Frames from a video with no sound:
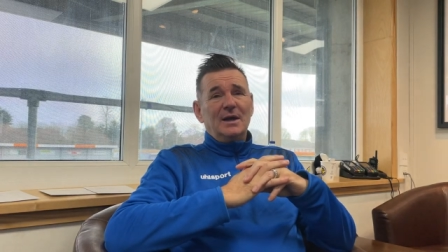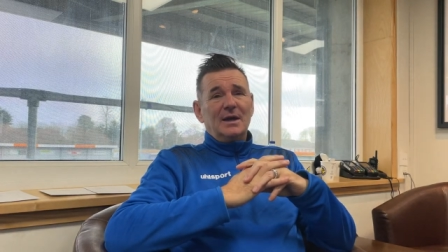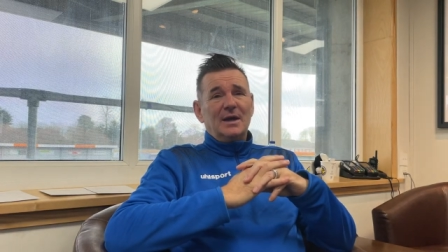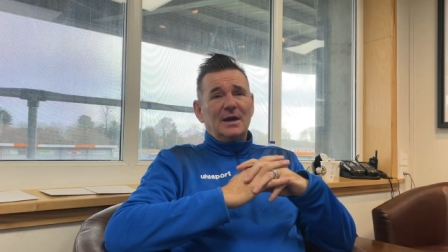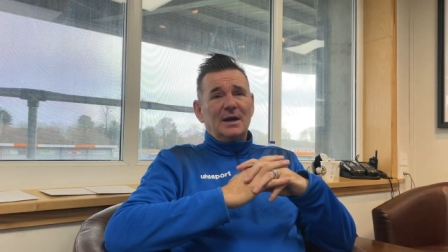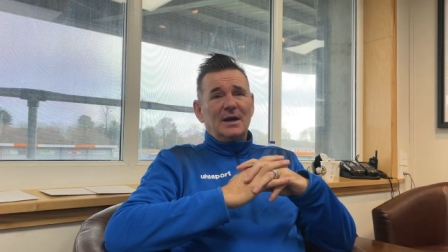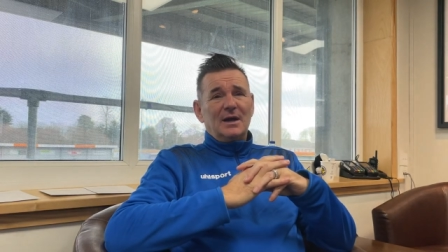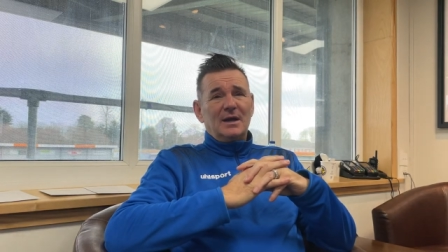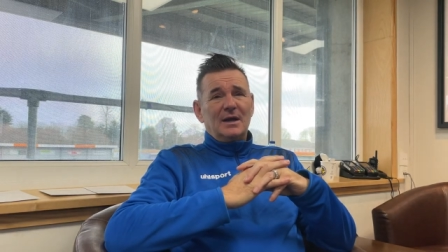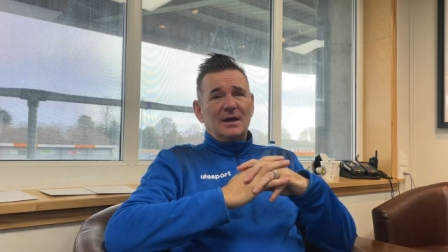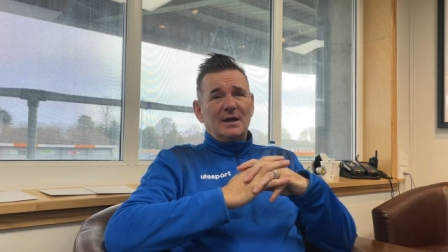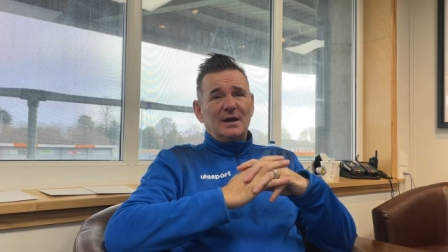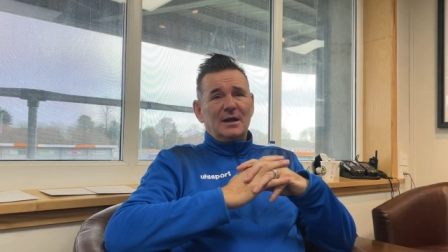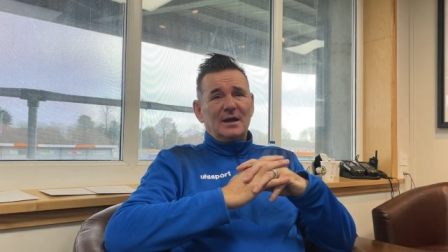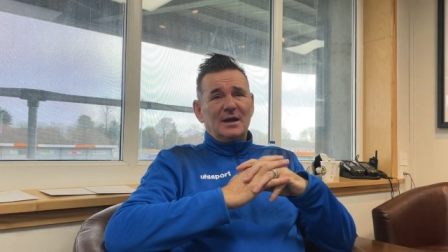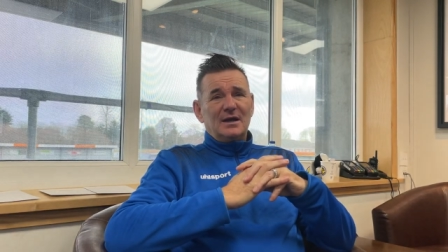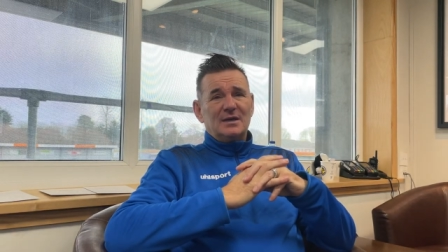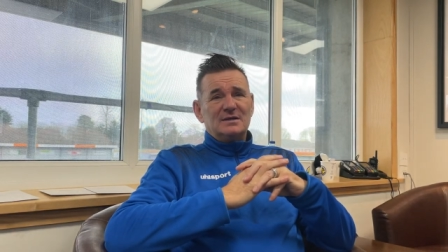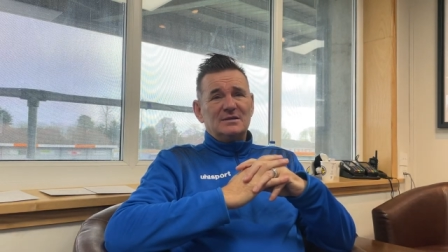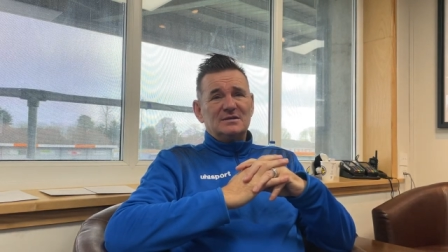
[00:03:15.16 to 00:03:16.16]

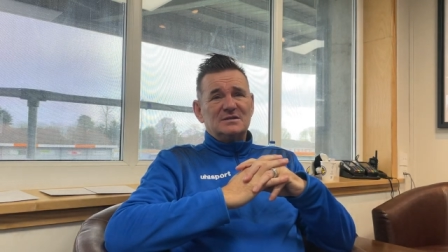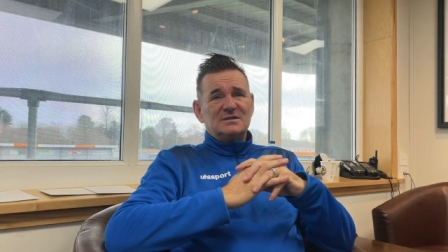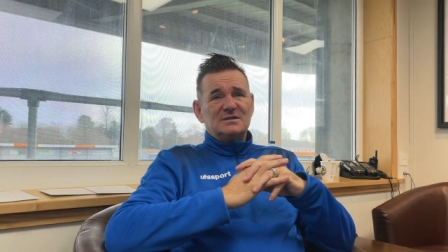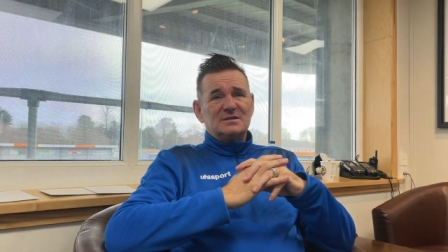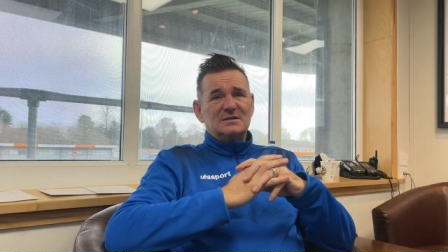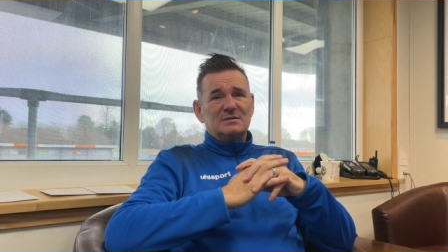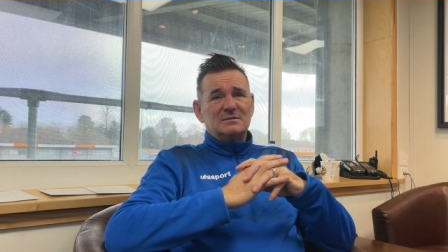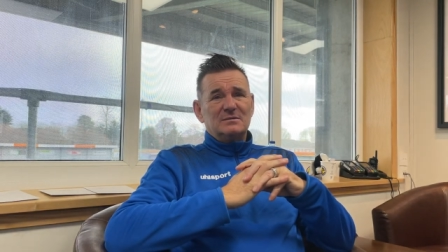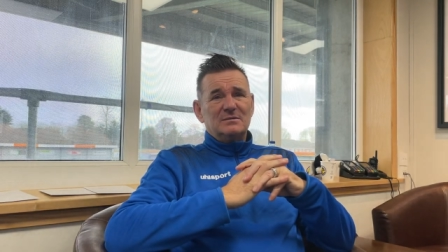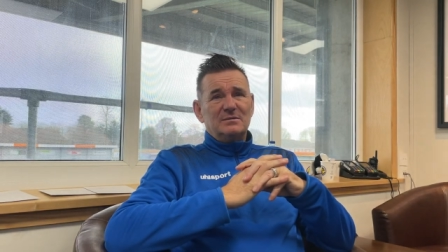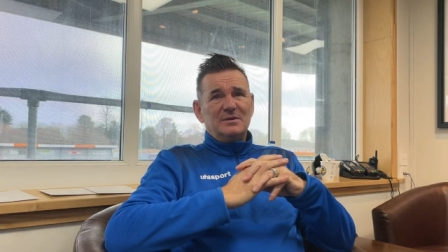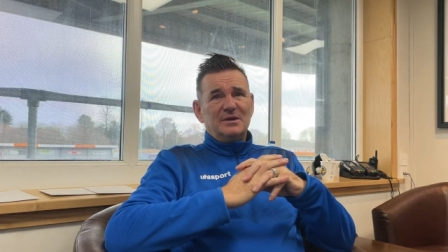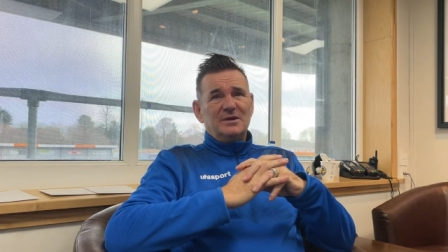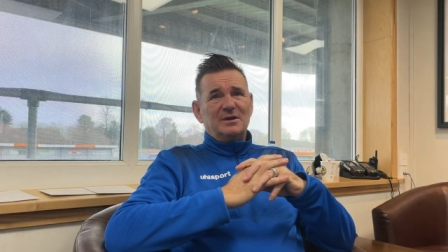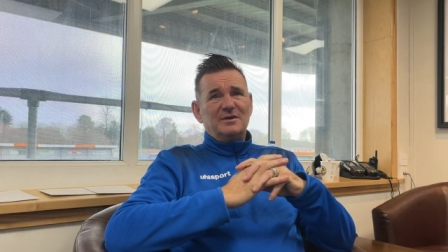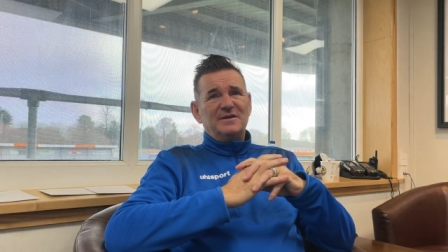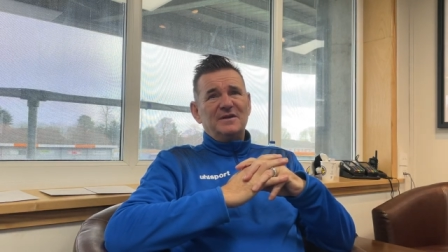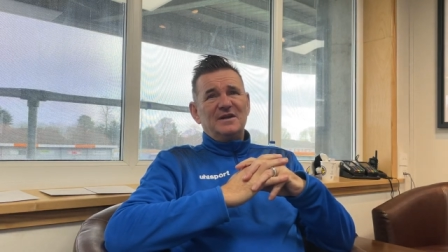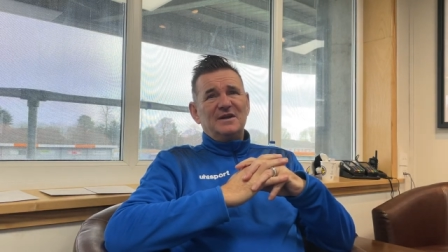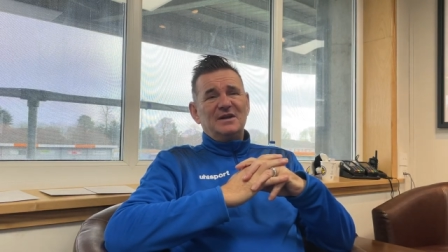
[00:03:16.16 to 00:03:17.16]
And, you know,
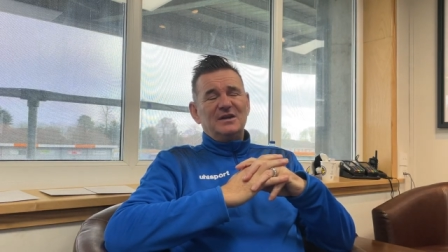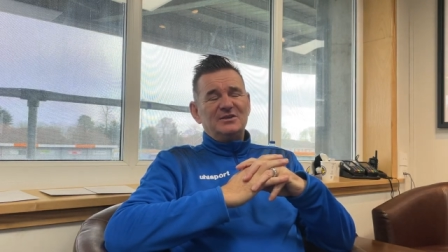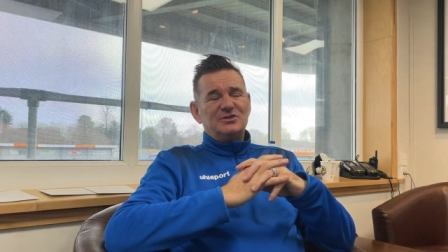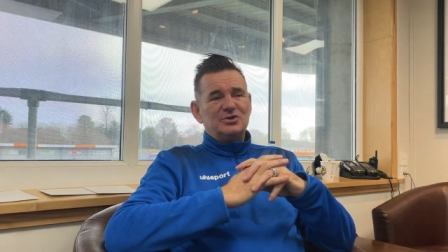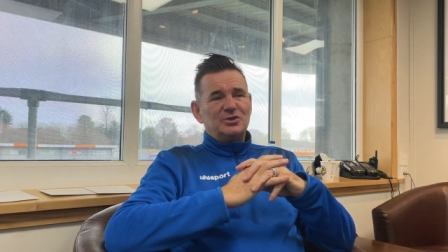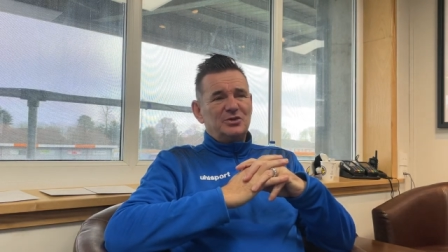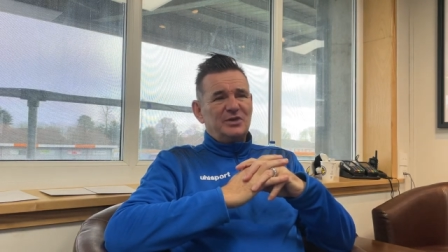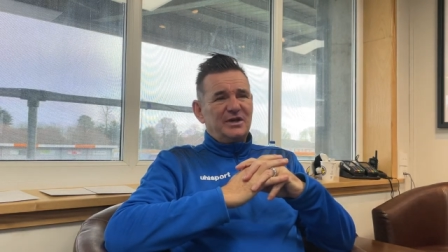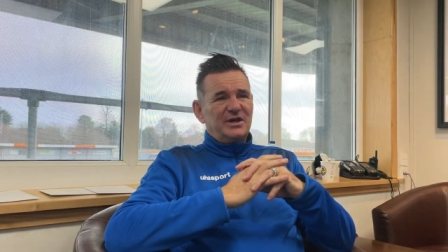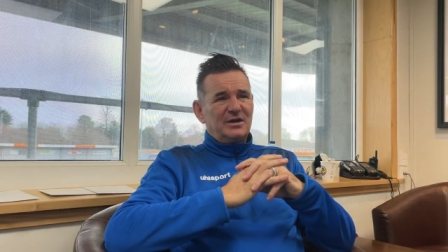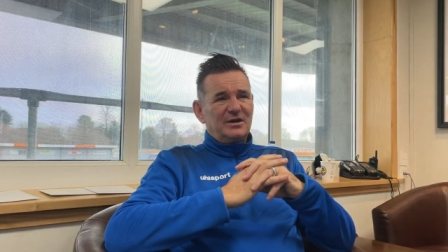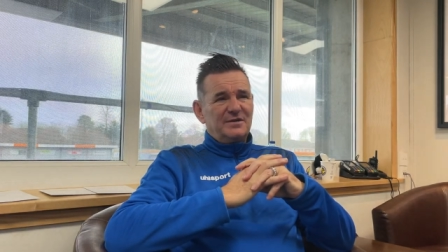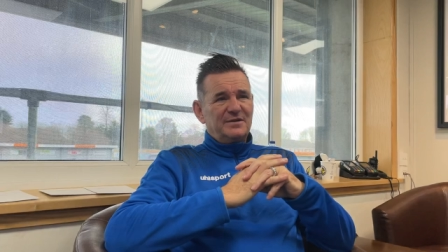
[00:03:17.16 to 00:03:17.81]
I think he'll enjoy it here.